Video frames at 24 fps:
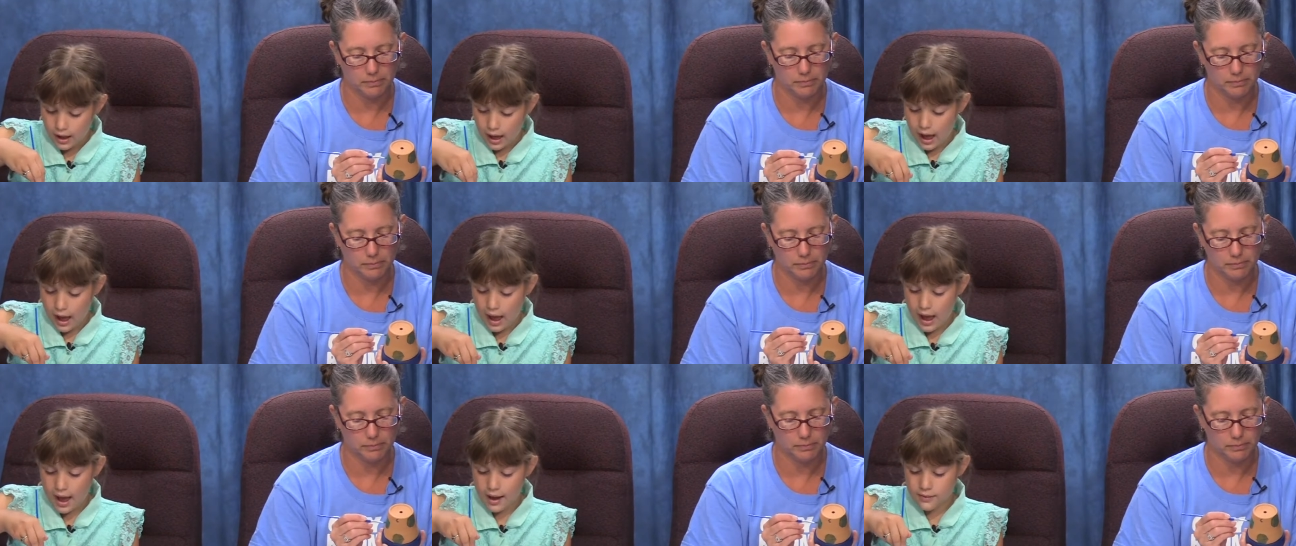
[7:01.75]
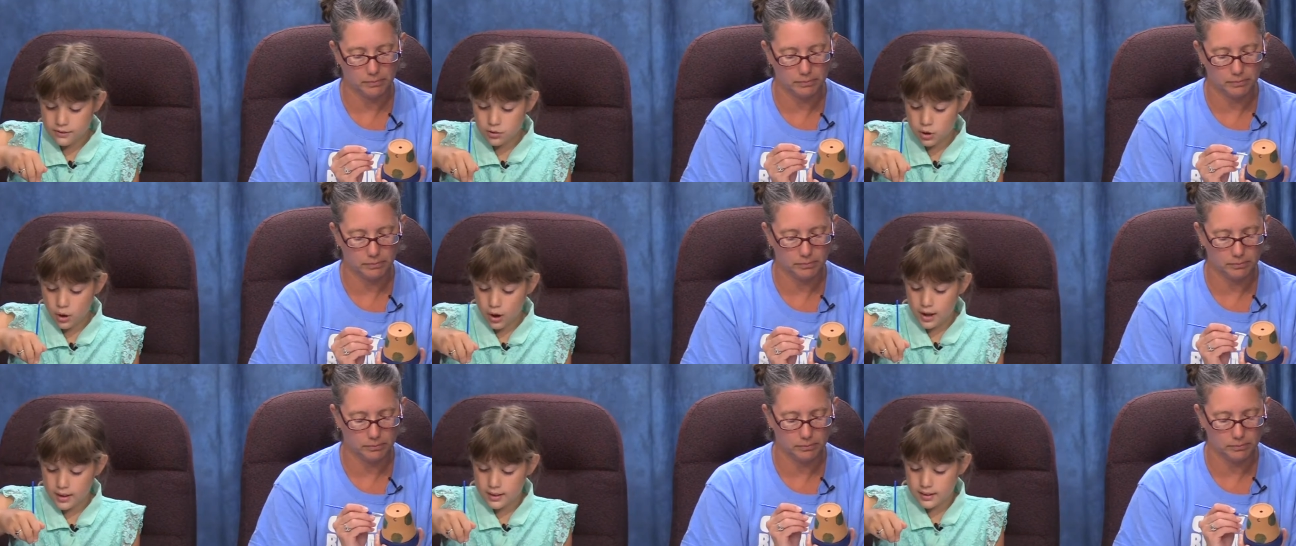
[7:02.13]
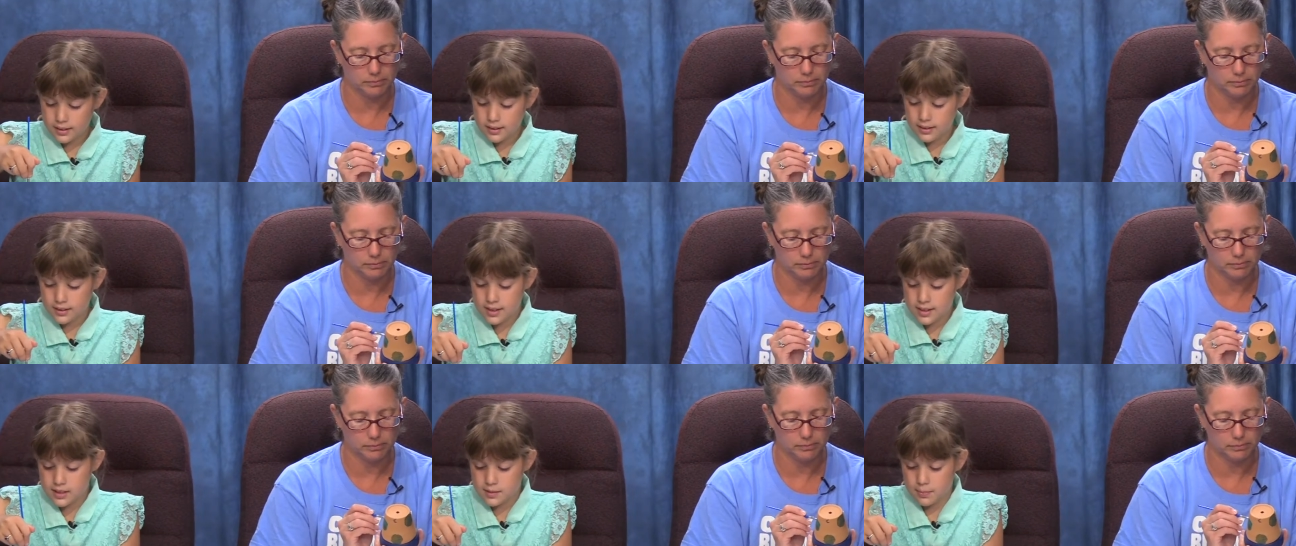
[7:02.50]
Speaker 1: I have to
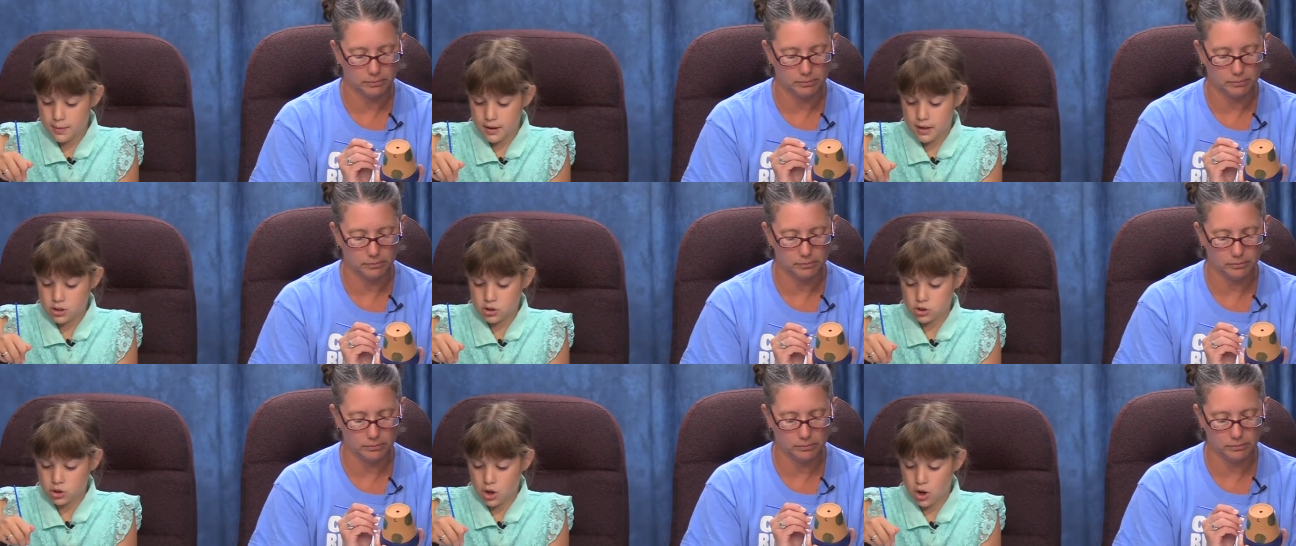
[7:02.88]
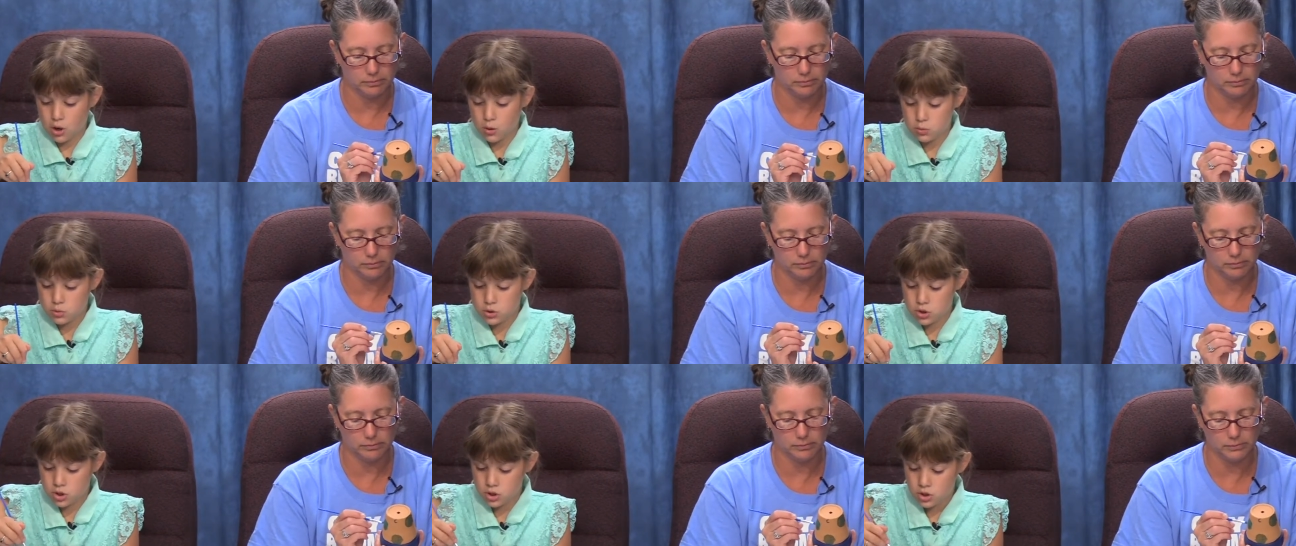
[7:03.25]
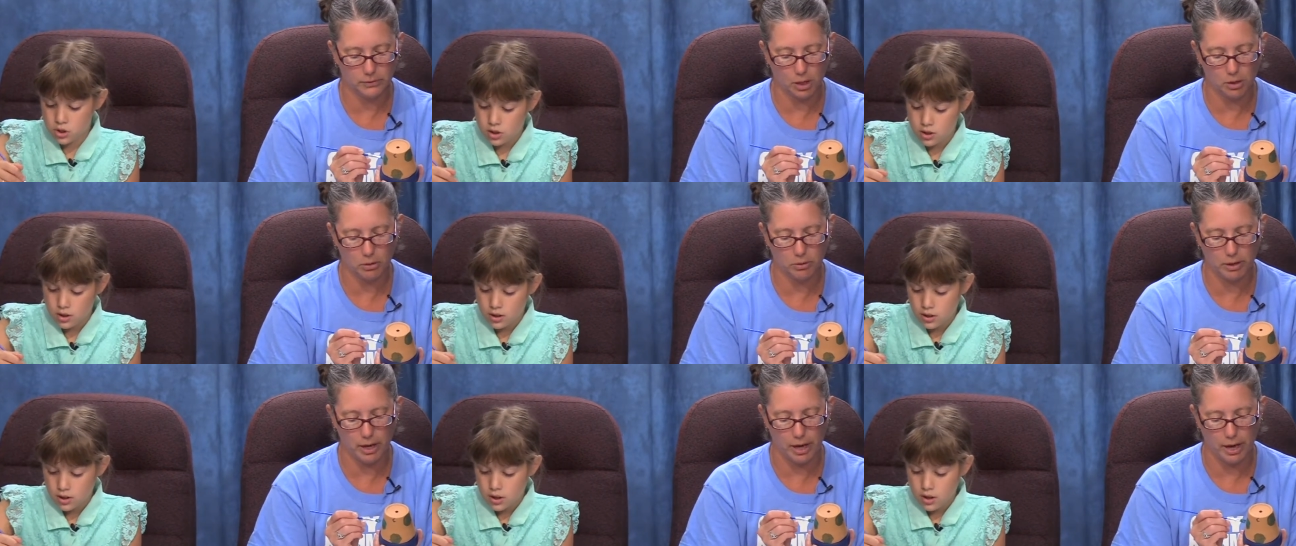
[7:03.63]
add this base coat.
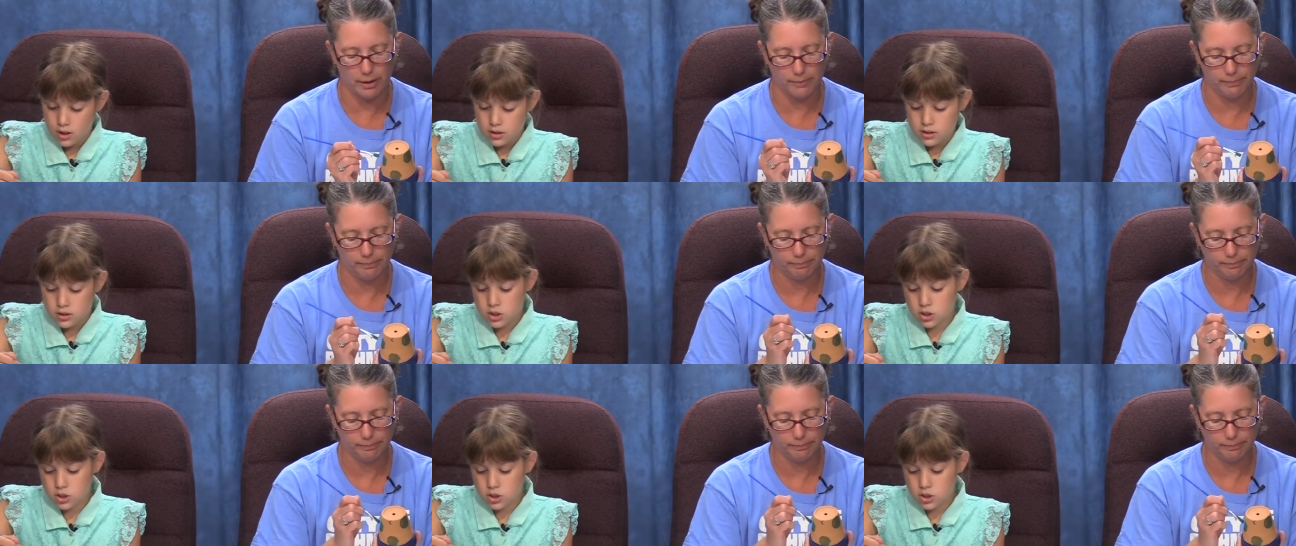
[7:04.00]
Okay.